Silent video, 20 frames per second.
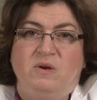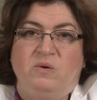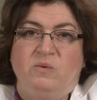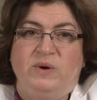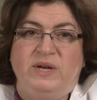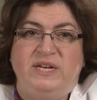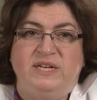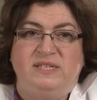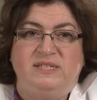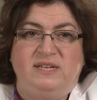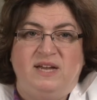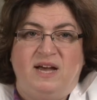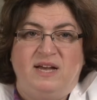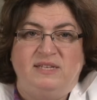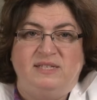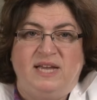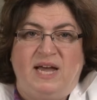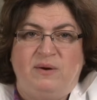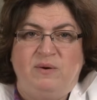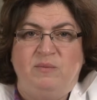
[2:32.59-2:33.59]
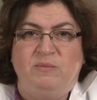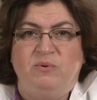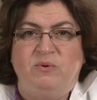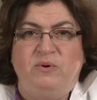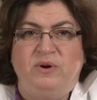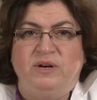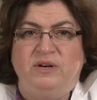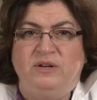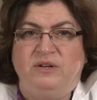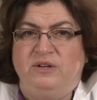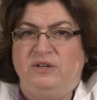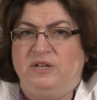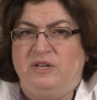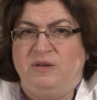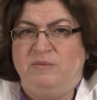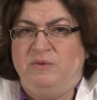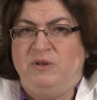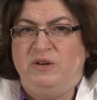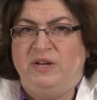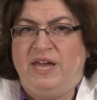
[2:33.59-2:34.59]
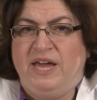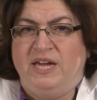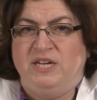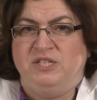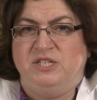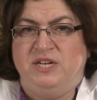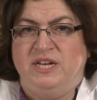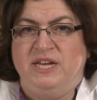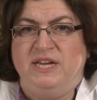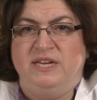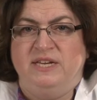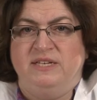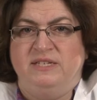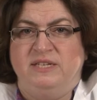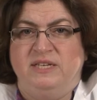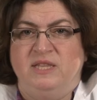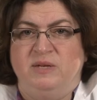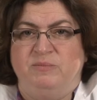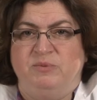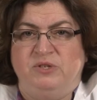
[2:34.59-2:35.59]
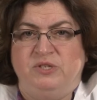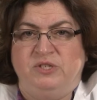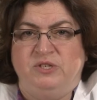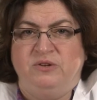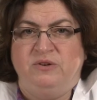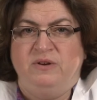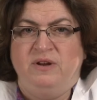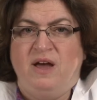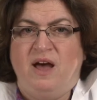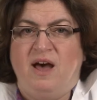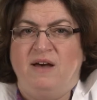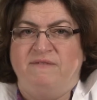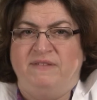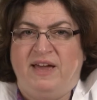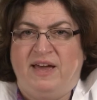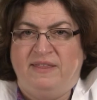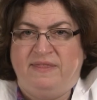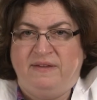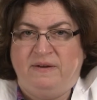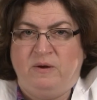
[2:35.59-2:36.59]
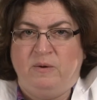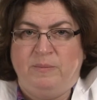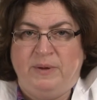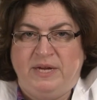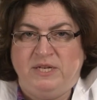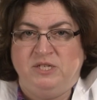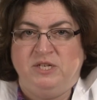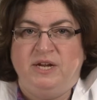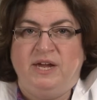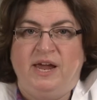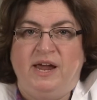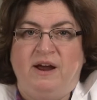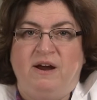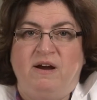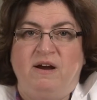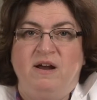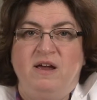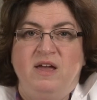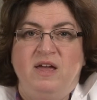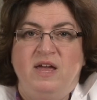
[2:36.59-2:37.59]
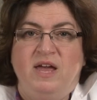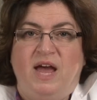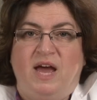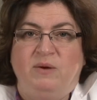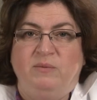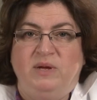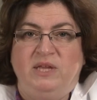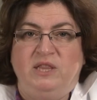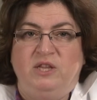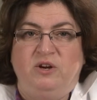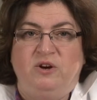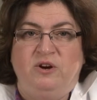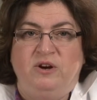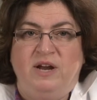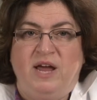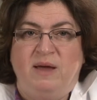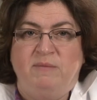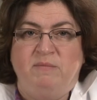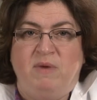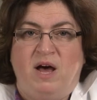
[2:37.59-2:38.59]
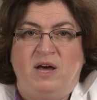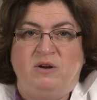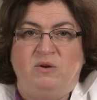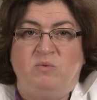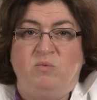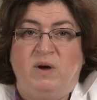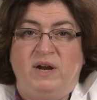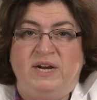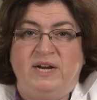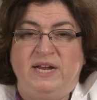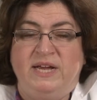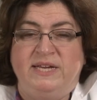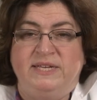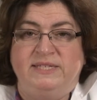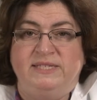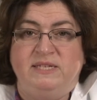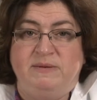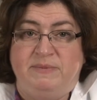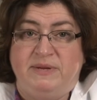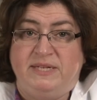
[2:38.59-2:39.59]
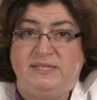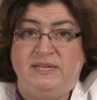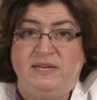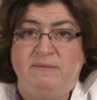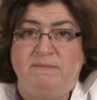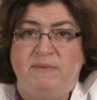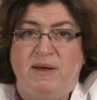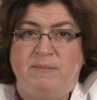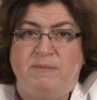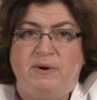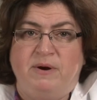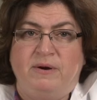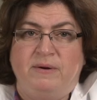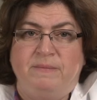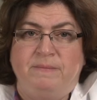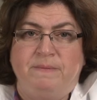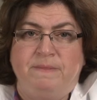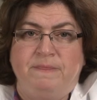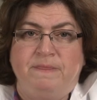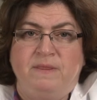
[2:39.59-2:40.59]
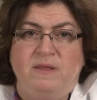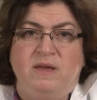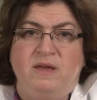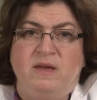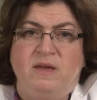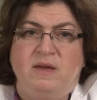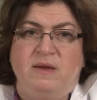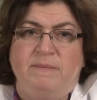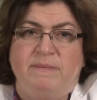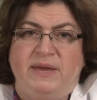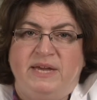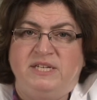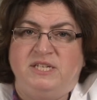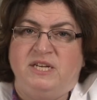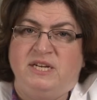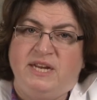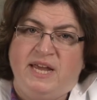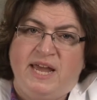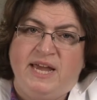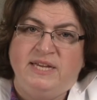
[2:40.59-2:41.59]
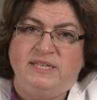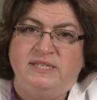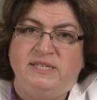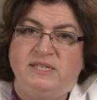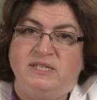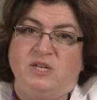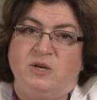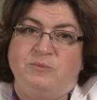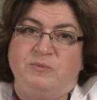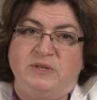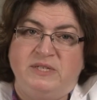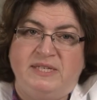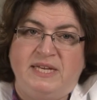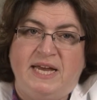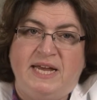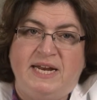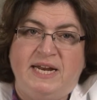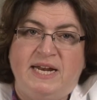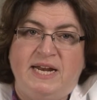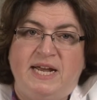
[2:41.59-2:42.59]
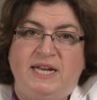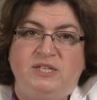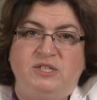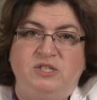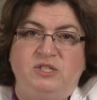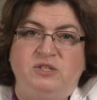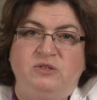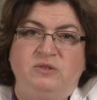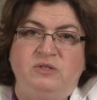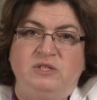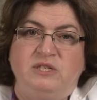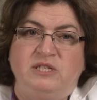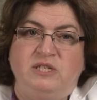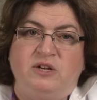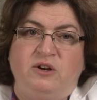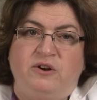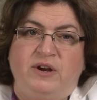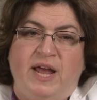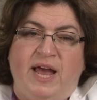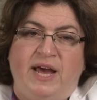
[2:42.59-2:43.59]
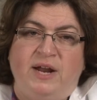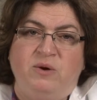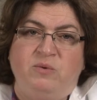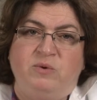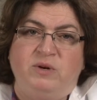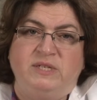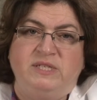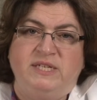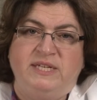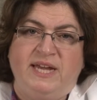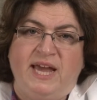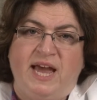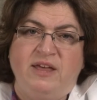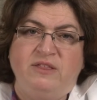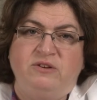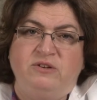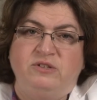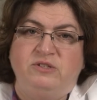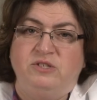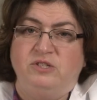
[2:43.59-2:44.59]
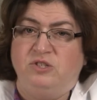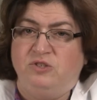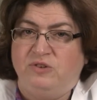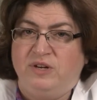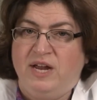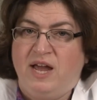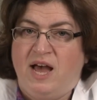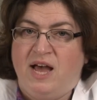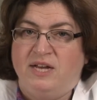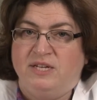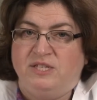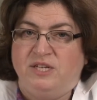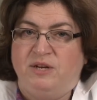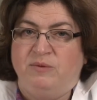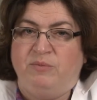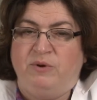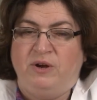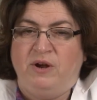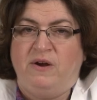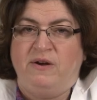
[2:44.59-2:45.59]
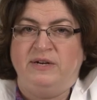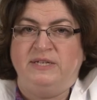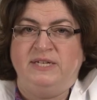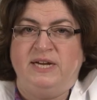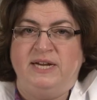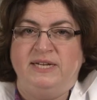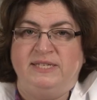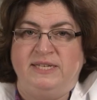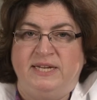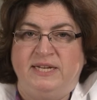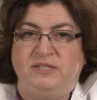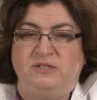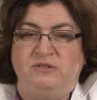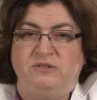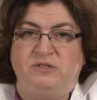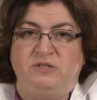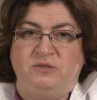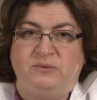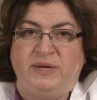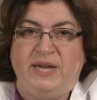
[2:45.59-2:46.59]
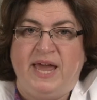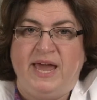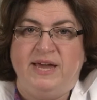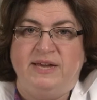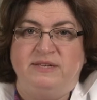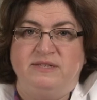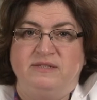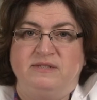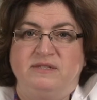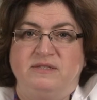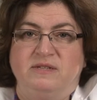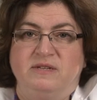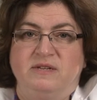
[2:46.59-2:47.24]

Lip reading: We discuss how important good communication is in the pursuit of ethical patient care, and we learn and model what it is to be a team member. Patient cases are presented and students learn how to work together to triage and prioritize answers to a case.